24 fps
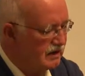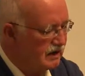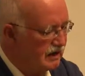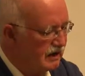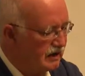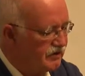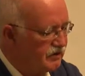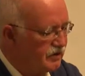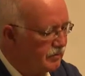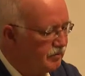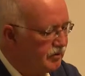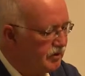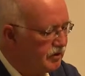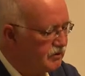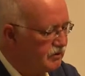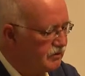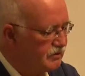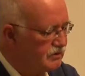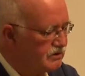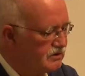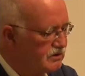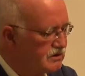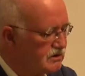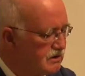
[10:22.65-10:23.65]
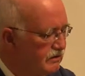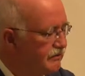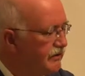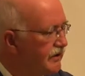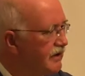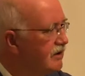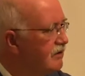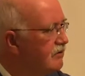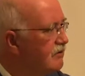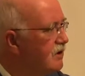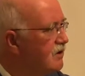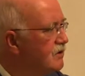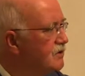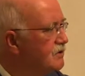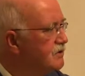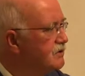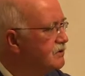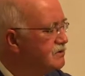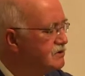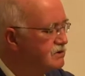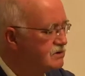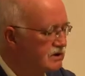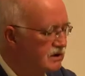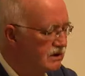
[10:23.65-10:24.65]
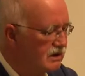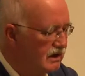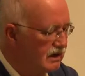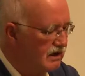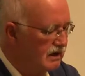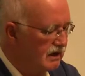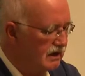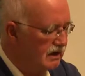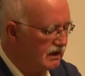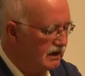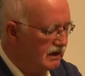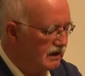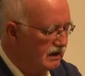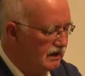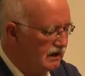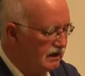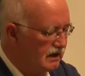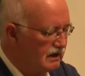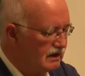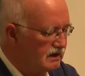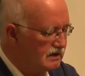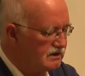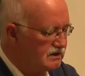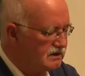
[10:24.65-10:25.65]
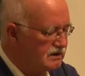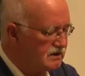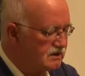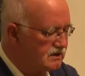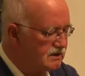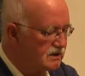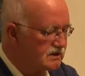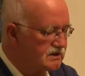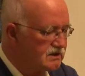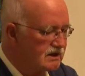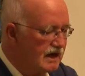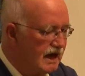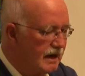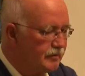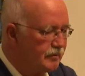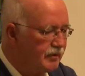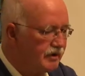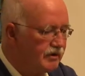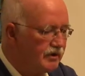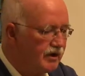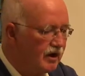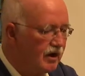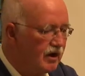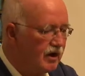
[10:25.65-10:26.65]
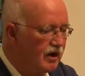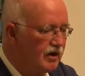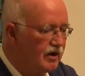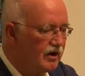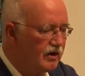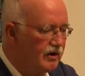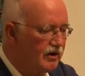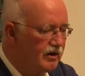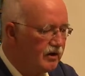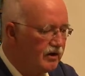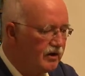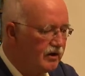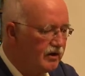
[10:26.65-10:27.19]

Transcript: at the bones of heroes he's just happened on.